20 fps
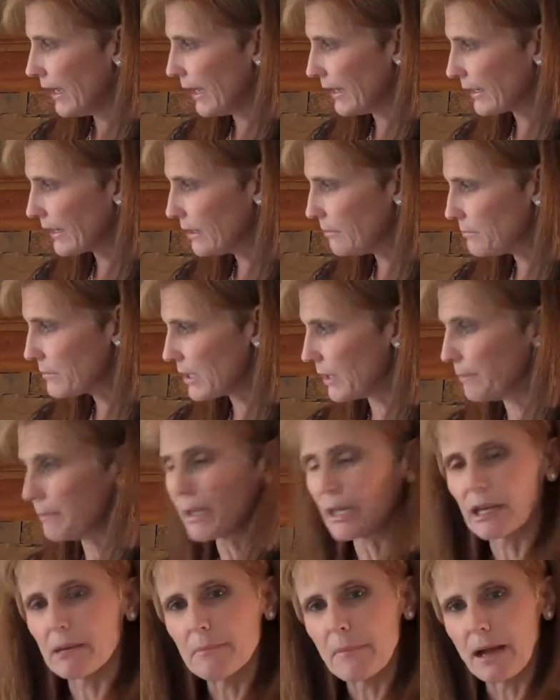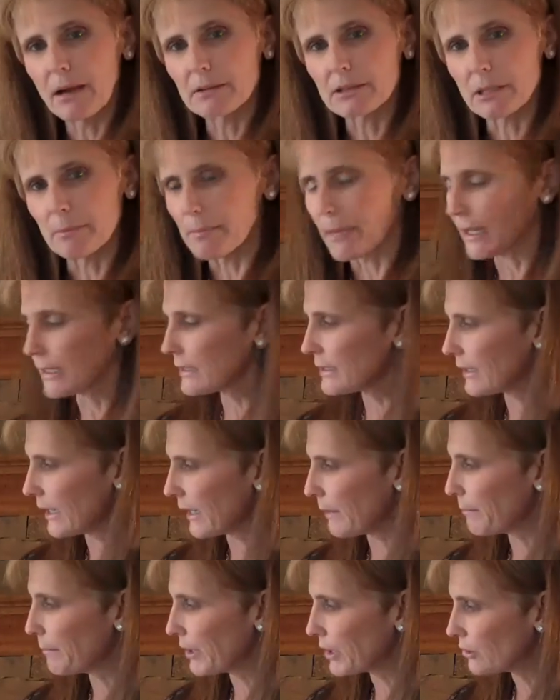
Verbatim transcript: and keep dumping them out with the bentonite.